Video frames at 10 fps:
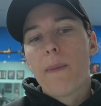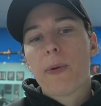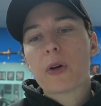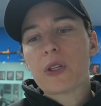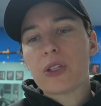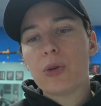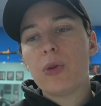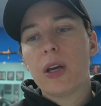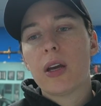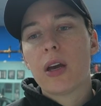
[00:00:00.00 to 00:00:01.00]

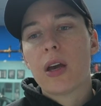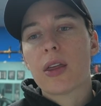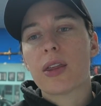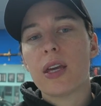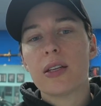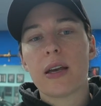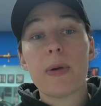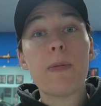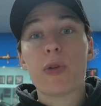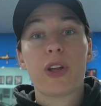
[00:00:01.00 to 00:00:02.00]
pursuing things that
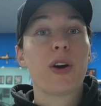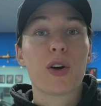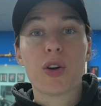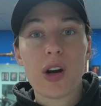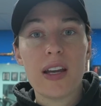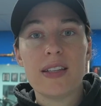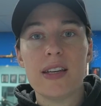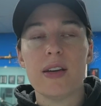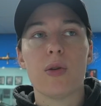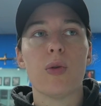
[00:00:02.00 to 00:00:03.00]
people think are
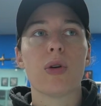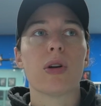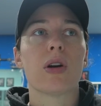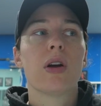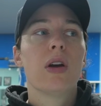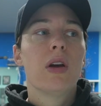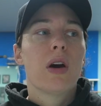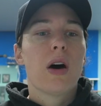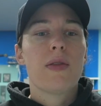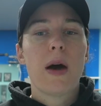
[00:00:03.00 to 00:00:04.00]
crazy or
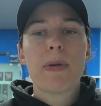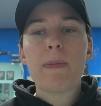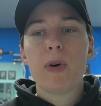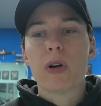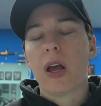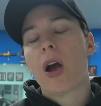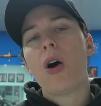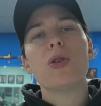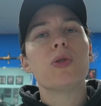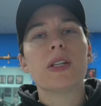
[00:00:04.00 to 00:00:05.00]
that people are like,
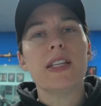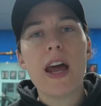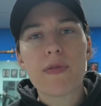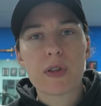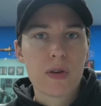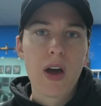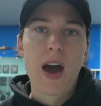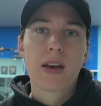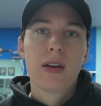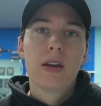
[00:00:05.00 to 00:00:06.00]
oh, you could never do
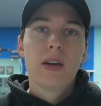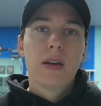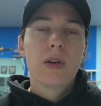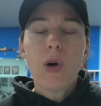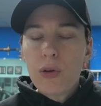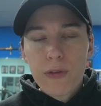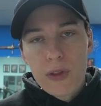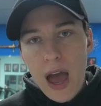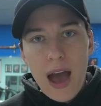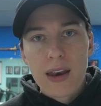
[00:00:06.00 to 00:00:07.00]
that. Go for
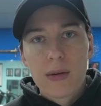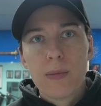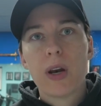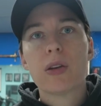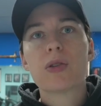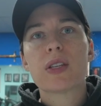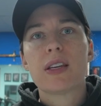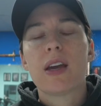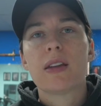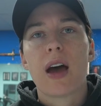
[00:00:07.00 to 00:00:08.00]
that. But
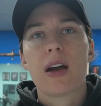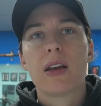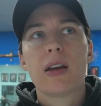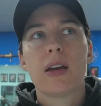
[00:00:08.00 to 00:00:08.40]
understand that